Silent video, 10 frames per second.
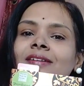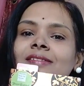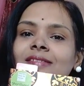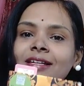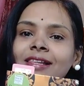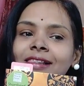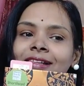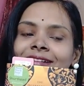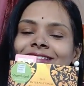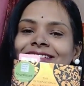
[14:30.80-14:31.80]

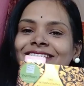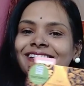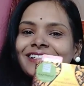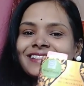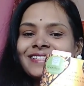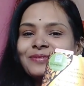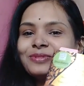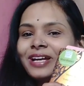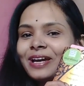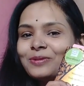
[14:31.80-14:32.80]
still she
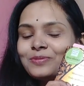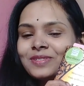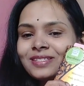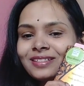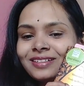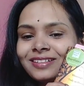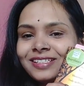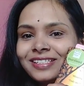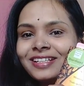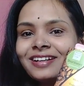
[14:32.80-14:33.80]
sometimes
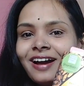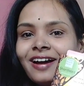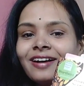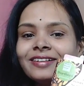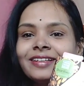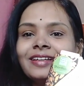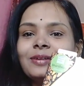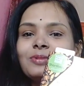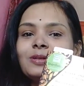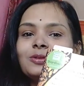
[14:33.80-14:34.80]
she can't
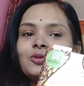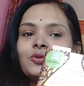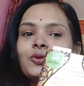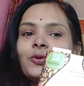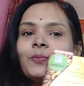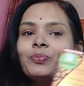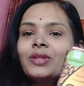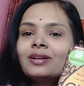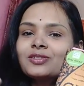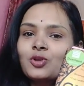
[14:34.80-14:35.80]
able to
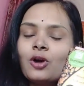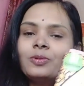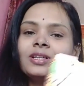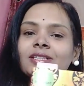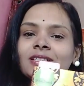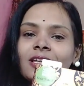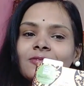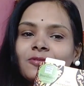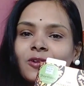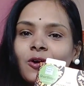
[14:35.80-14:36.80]
stop
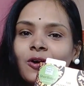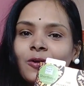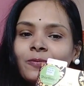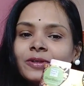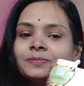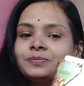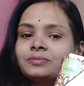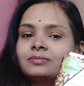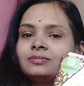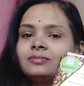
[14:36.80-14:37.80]
herself from
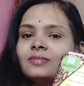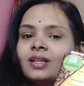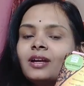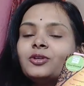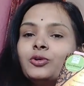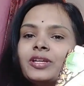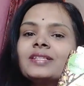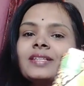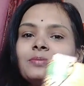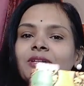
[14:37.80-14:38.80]

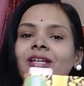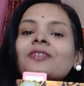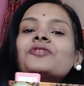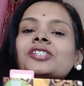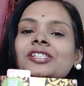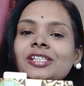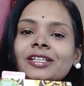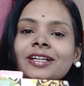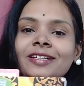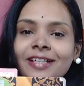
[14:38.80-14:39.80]
doing something which
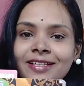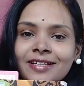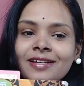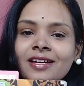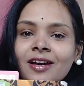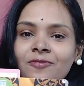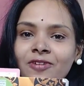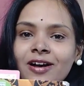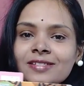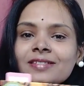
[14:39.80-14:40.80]
she did in a
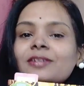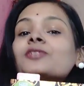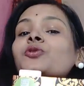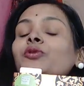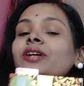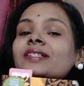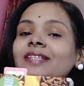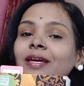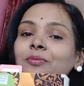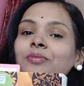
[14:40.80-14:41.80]
past, doing
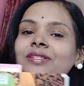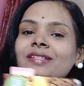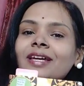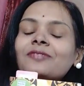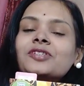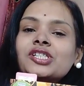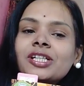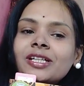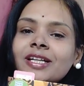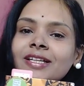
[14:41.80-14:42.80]
same mistake which
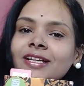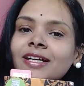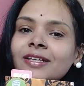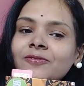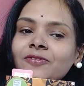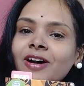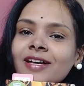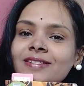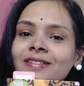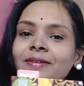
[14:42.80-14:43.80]
did in her
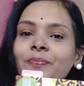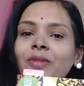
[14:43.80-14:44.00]
past.